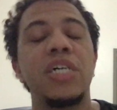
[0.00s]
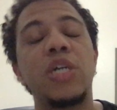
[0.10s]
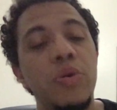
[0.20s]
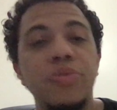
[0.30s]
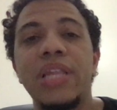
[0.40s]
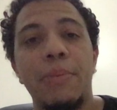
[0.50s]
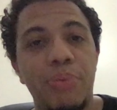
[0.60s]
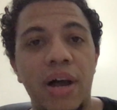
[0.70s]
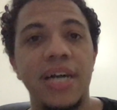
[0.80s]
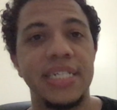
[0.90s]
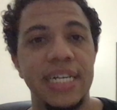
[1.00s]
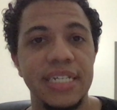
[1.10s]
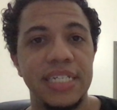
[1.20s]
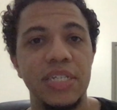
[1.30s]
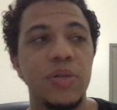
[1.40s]
go through that
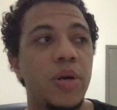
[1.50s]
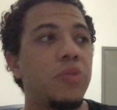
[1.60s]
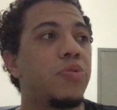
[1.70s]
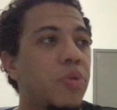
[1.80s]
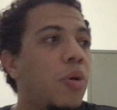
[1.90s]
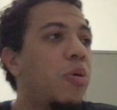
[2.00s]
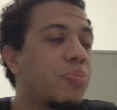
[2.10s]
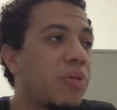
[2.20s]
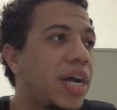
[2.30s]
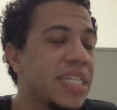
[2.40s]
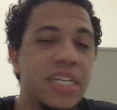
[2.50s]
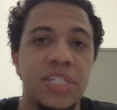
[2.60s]
process, you know, go through the whole process.